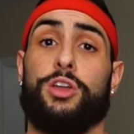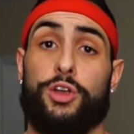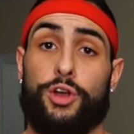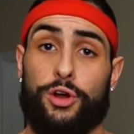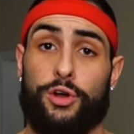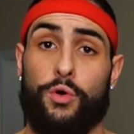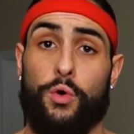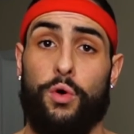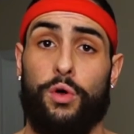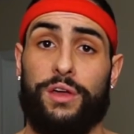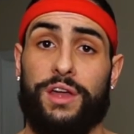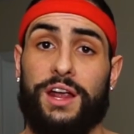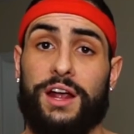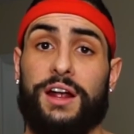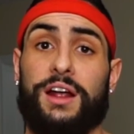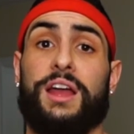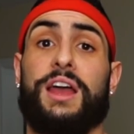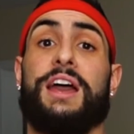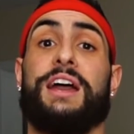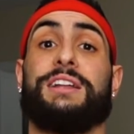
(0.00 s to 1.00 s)
Your goal
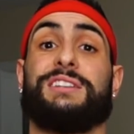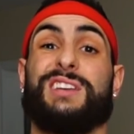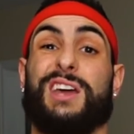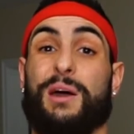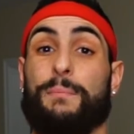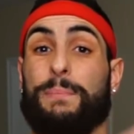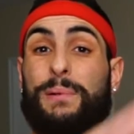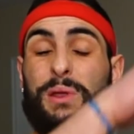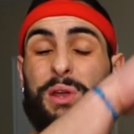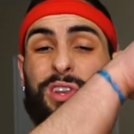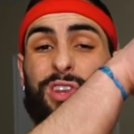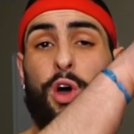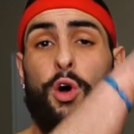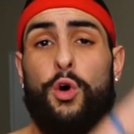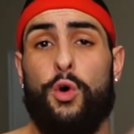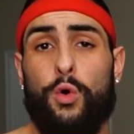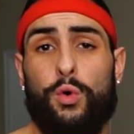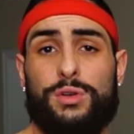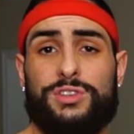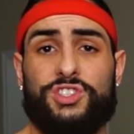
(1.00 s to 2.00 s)
here, to complete the
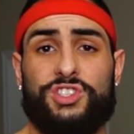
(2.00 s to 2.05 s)
whole